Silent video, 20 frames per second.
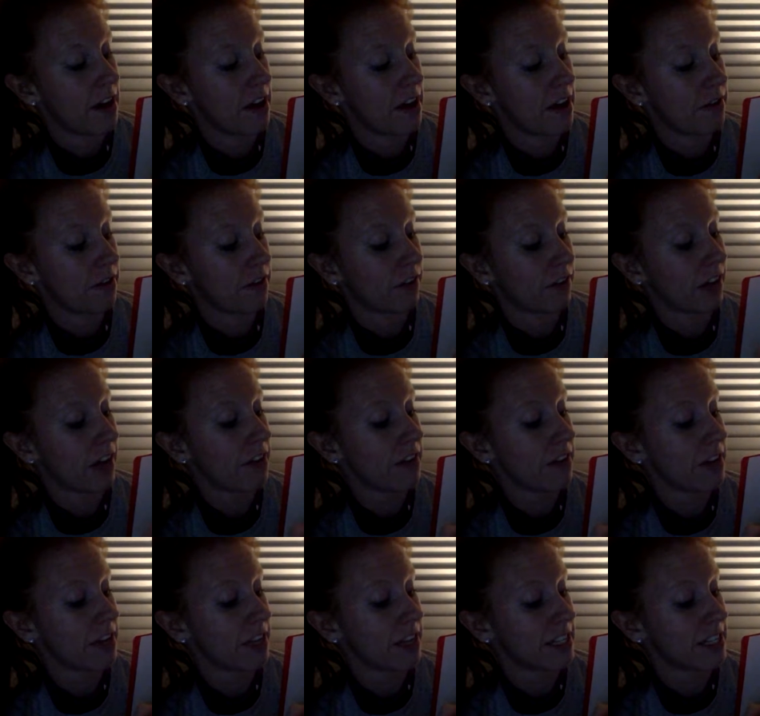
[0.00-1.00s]
If
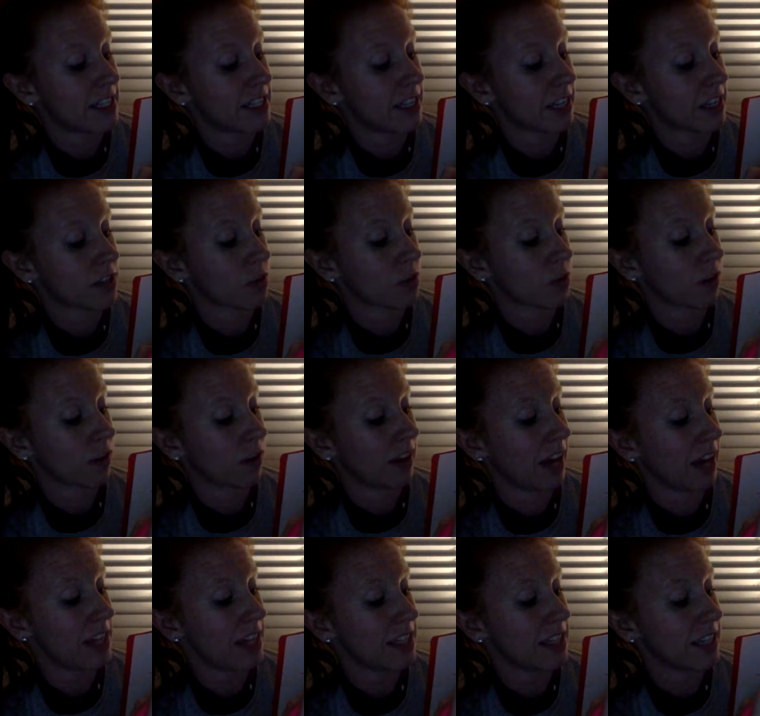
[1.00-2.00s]
11 is 6 or
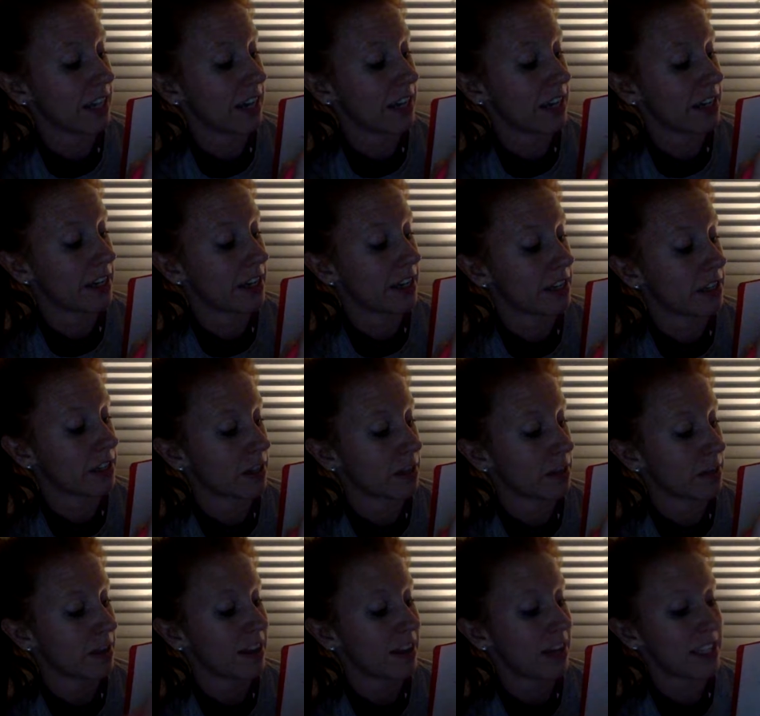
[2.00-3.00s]
less than, it's going to
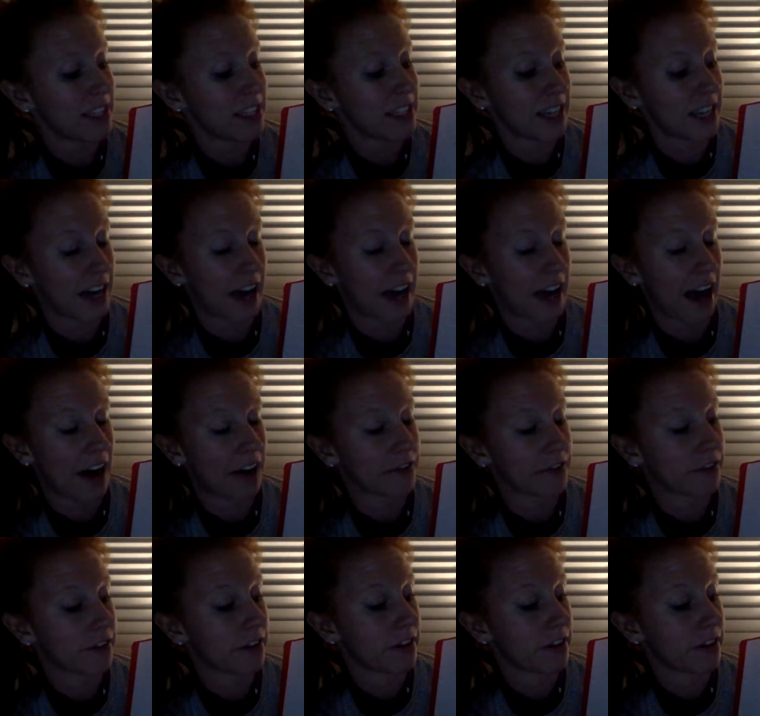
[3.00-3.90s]
be less than a half.